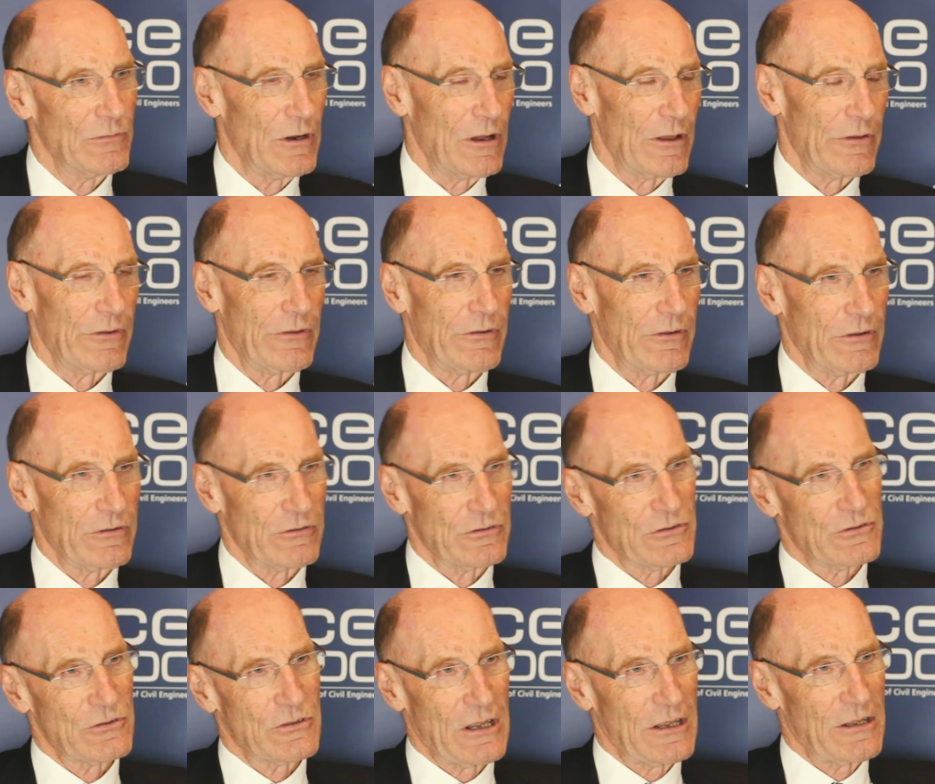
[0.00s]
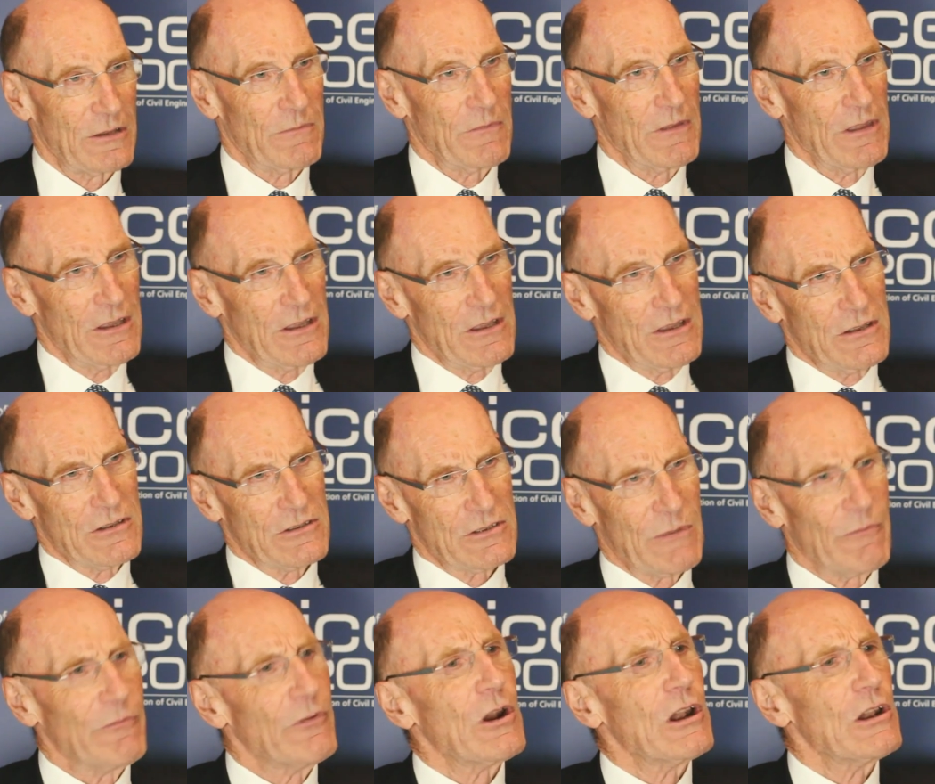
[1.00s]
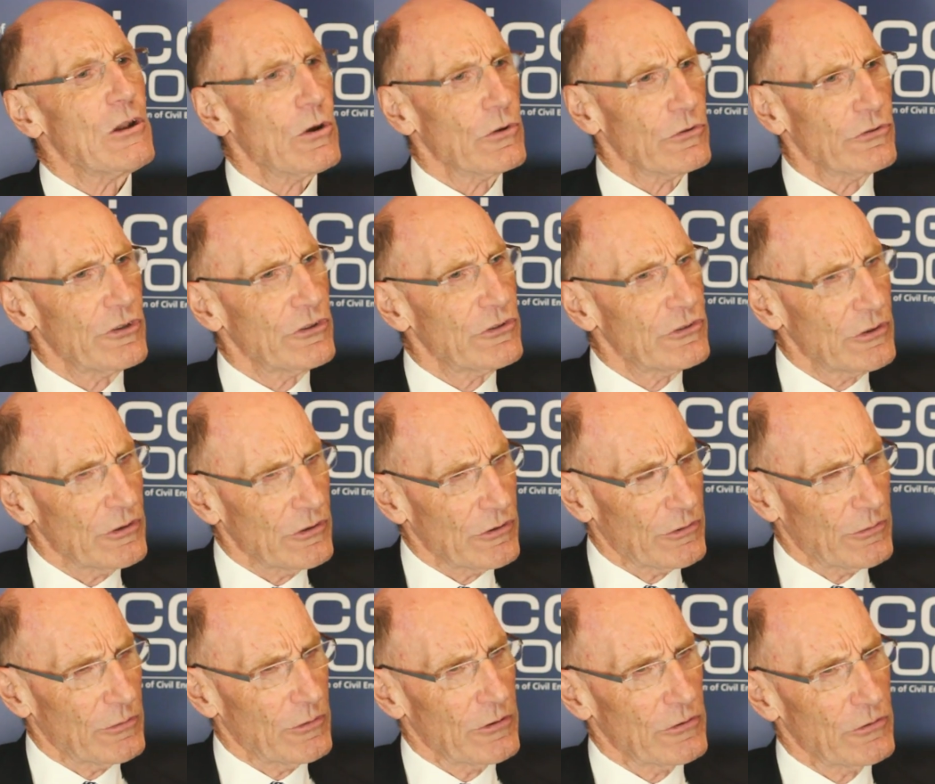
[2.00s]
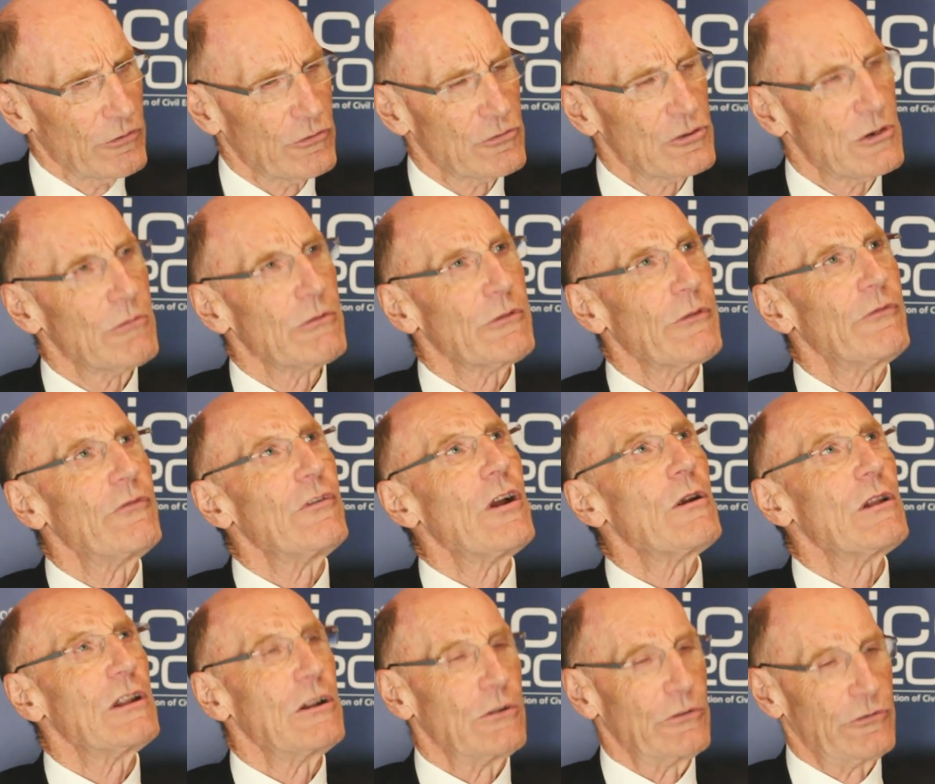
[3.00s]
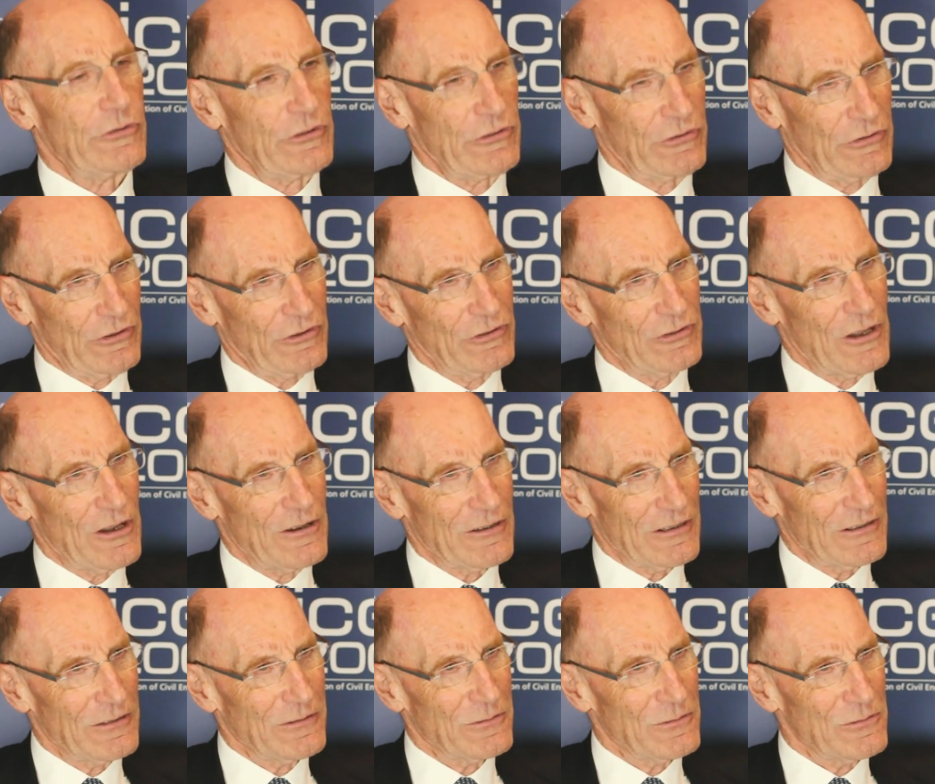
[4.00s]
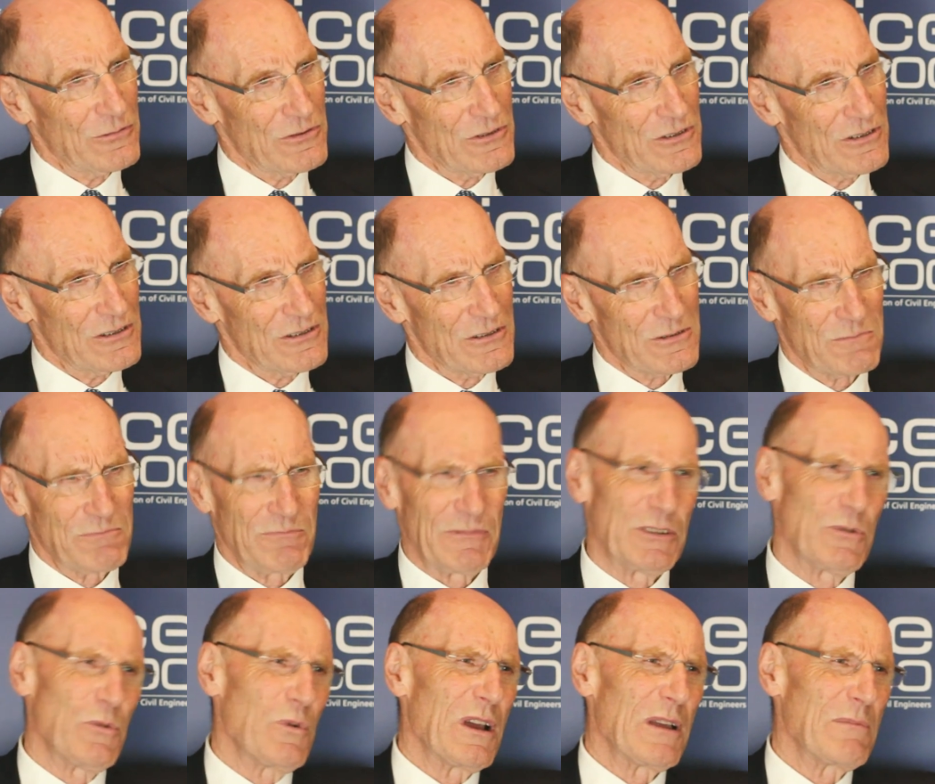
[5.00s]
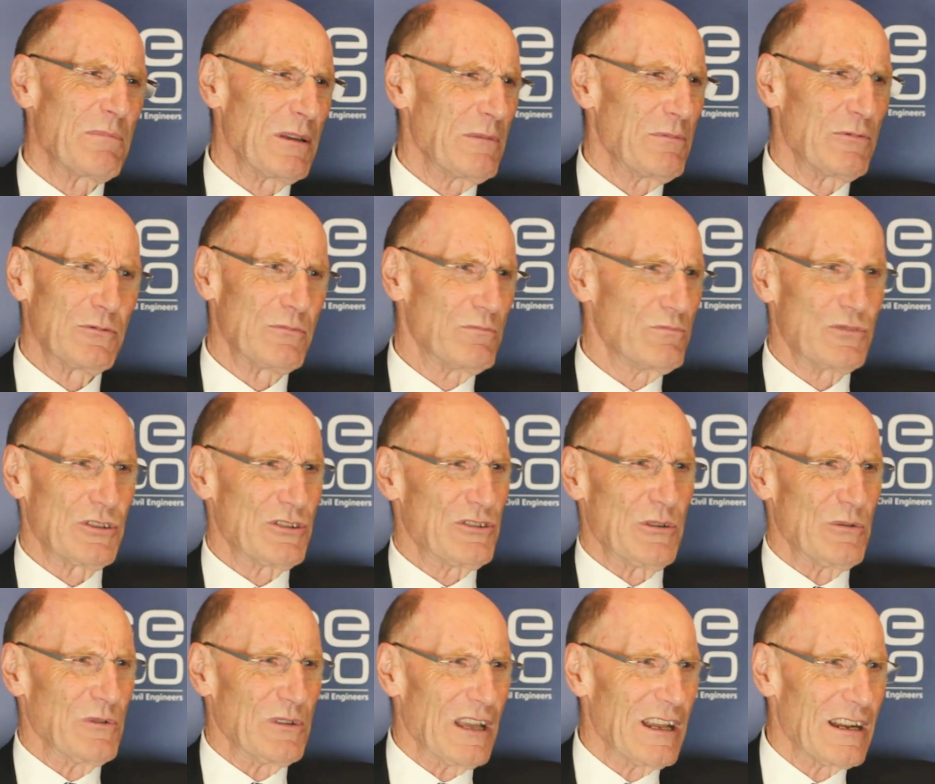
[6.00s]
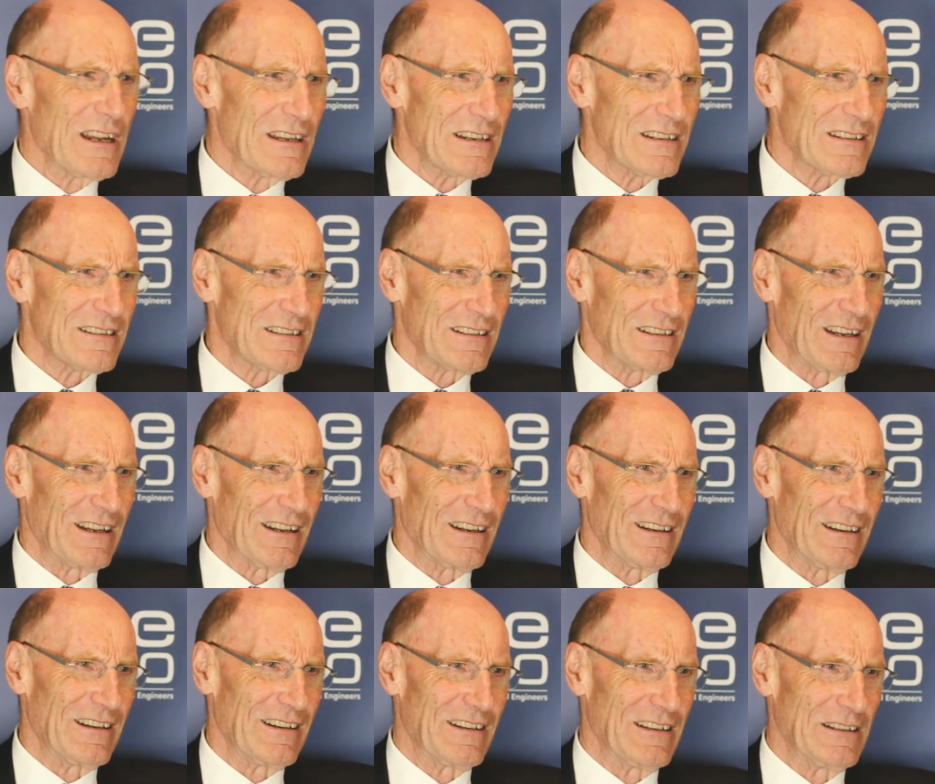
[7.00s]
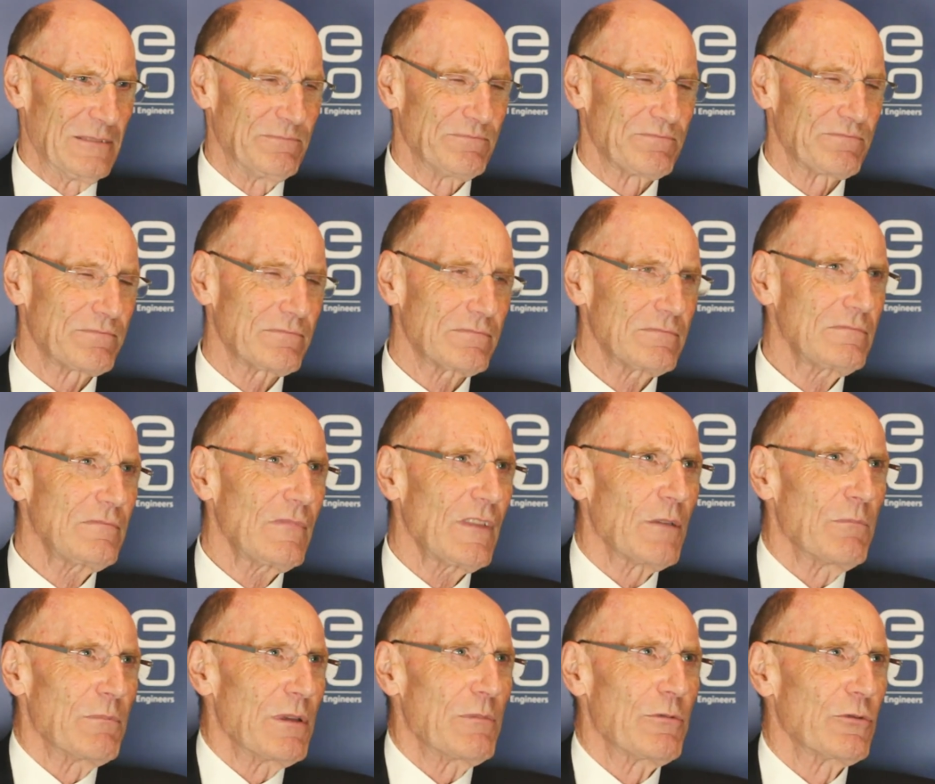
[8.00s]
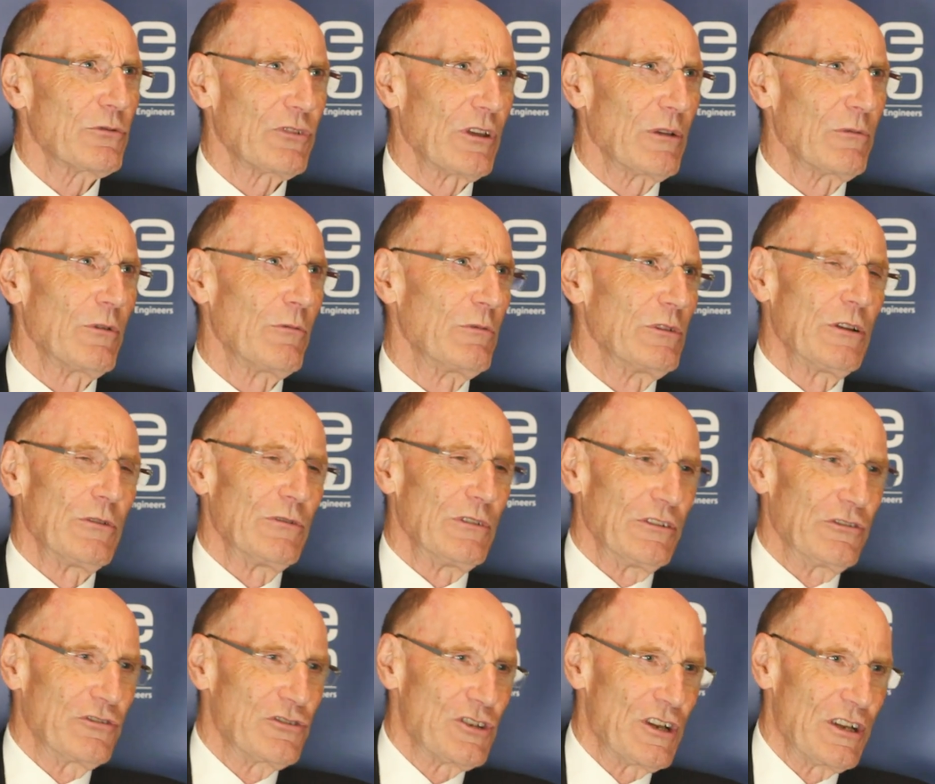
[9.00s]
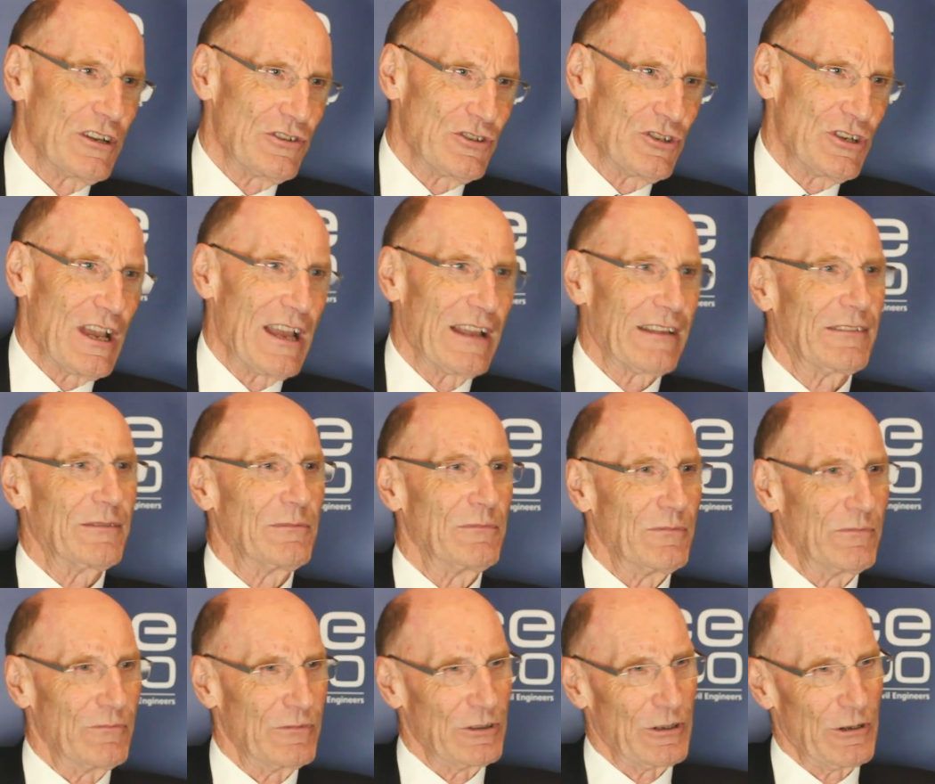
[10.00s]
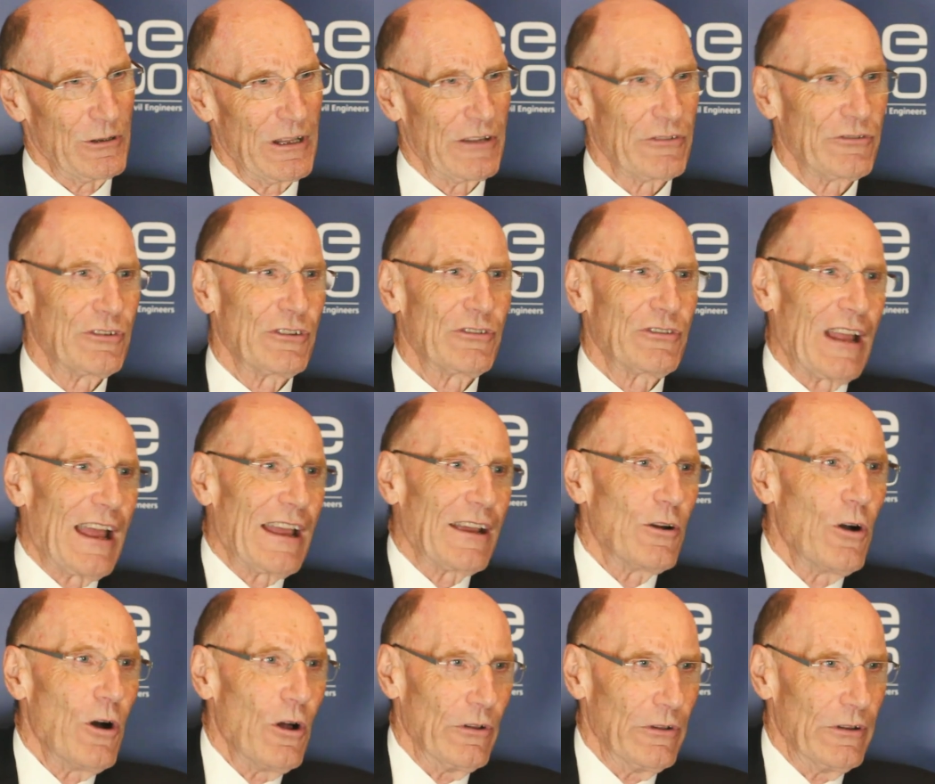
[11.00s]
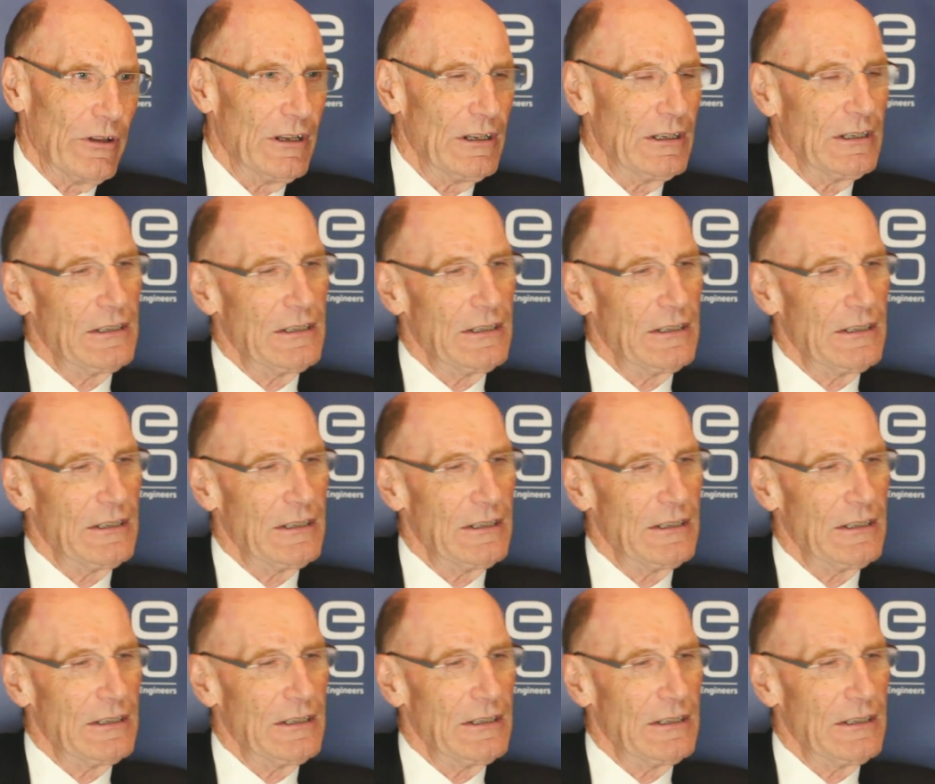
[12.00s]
rather than, say, some very long distance. Because the trouble with a very long distance target, of course, is in a way people just don't get it, and people say, well, we don't need to change yet, and you know, let's just hang on.